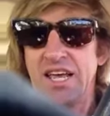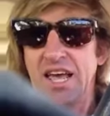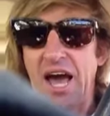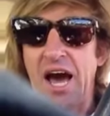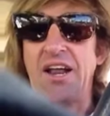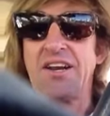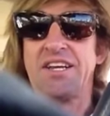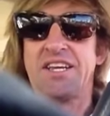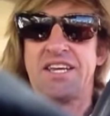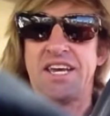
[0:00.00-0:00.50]

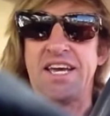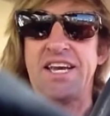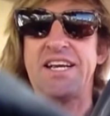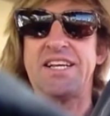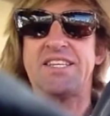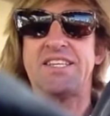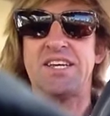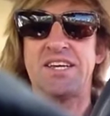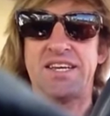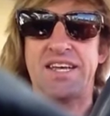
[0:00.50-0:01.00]
and get
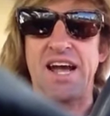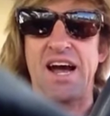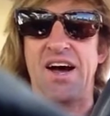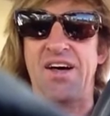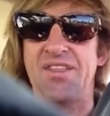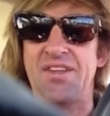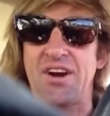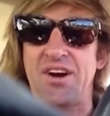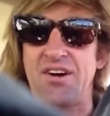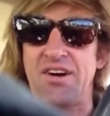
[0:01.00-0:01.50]
it
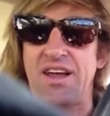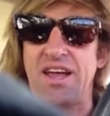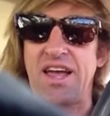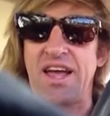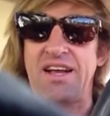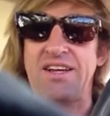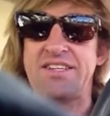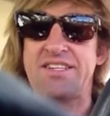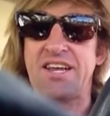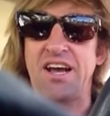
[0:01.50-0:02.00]
together
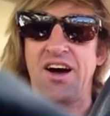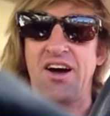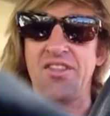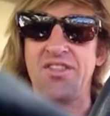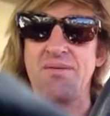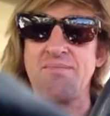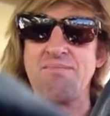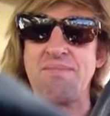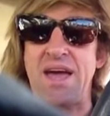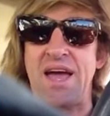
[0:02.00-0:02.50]
and tell
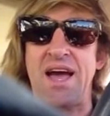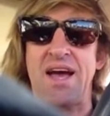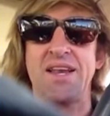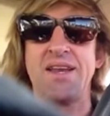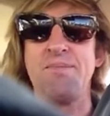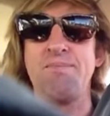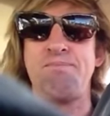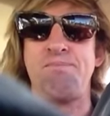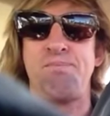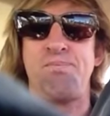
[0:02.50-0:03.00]
the man
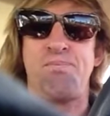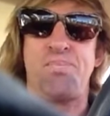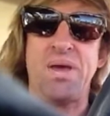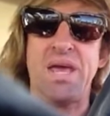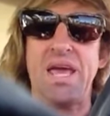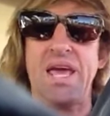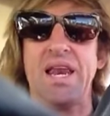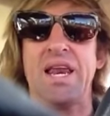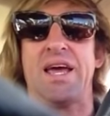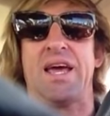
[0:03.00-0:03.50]
to
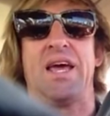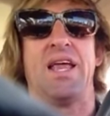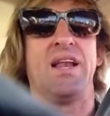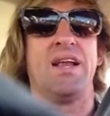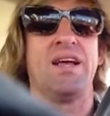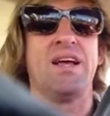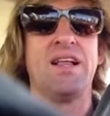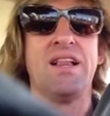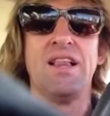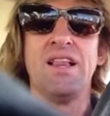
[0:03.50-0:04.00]
beat it?
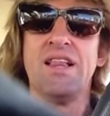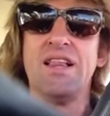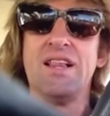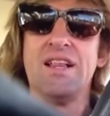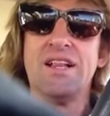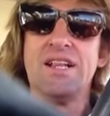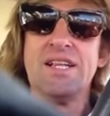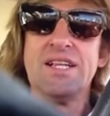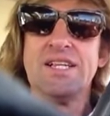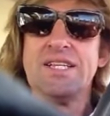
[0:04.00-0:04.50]

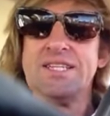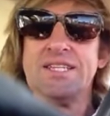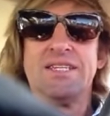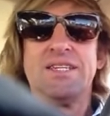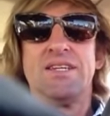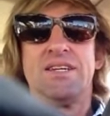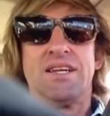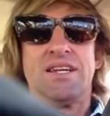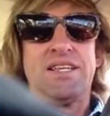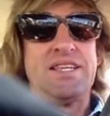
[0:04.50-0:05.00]

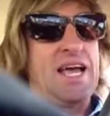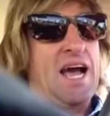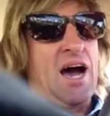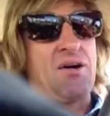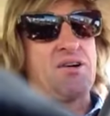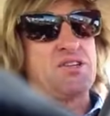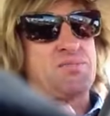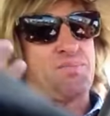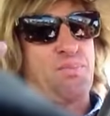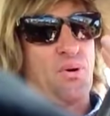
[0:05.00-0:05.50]

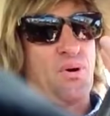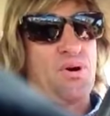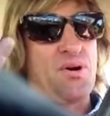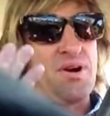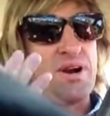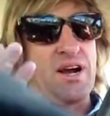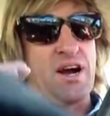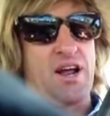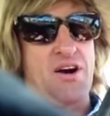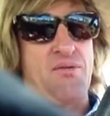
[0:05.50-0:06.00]
Now it's
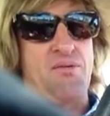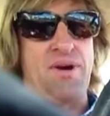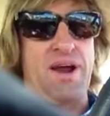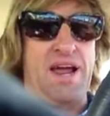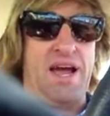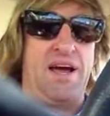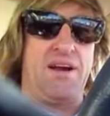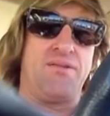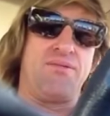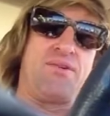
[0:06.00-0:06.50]
bordering on a
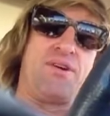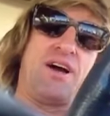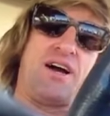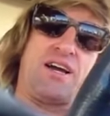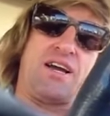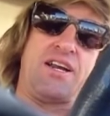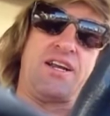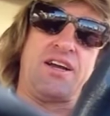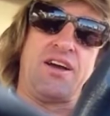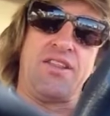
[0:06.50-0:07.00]
rant, and we're
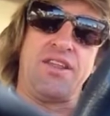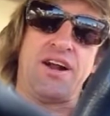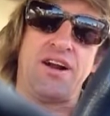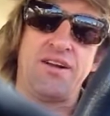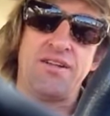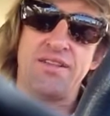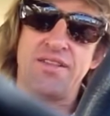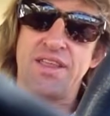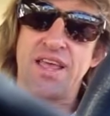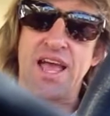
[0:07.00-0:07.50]
not gonna go
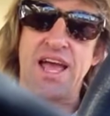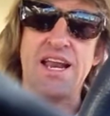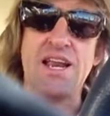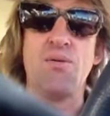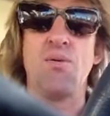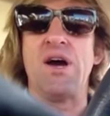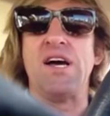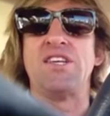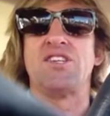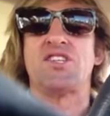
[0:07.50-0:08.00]
there.
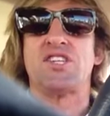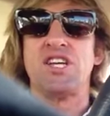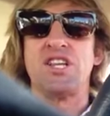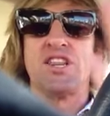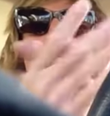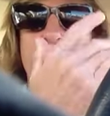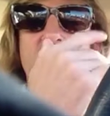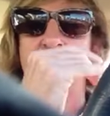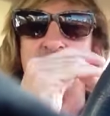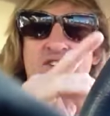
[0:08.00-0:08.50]
Anyways,
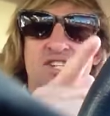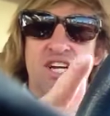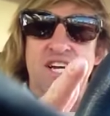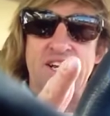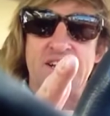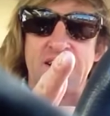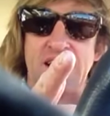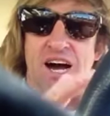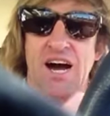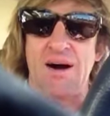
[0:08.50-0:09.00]

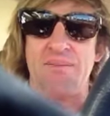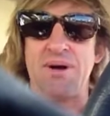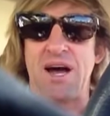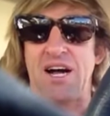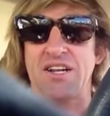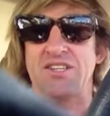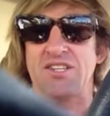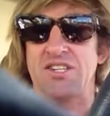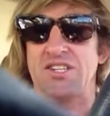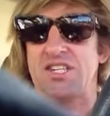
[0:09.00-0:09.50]
Solution, I'm
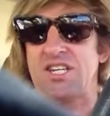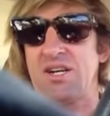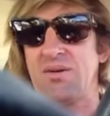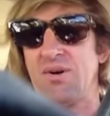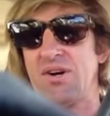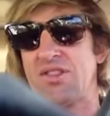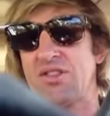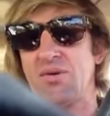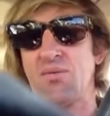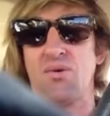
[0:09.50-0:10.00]
out to see
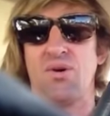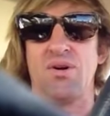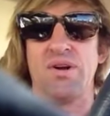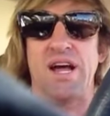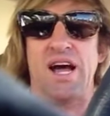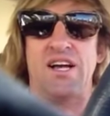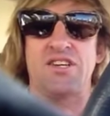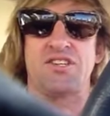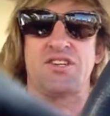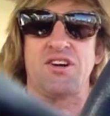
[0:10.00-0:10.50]
what the world
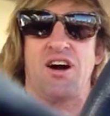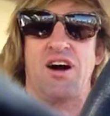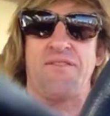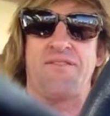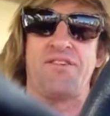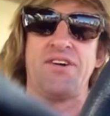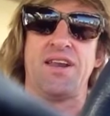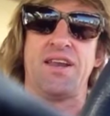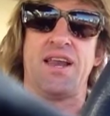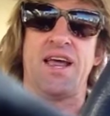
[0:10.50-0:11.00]
has to
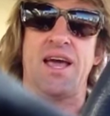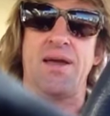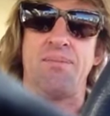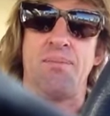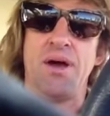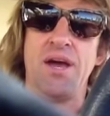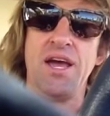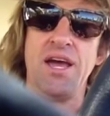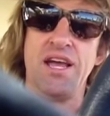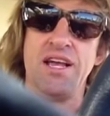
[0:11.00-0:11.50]
offer today.
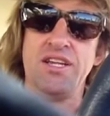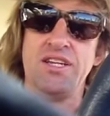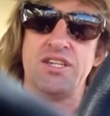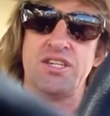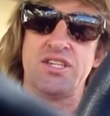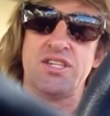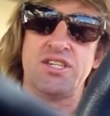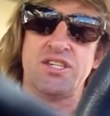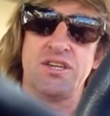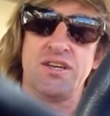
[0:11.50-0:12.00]

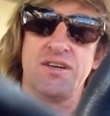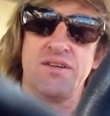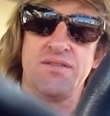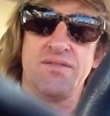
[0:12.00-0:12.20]
Peace.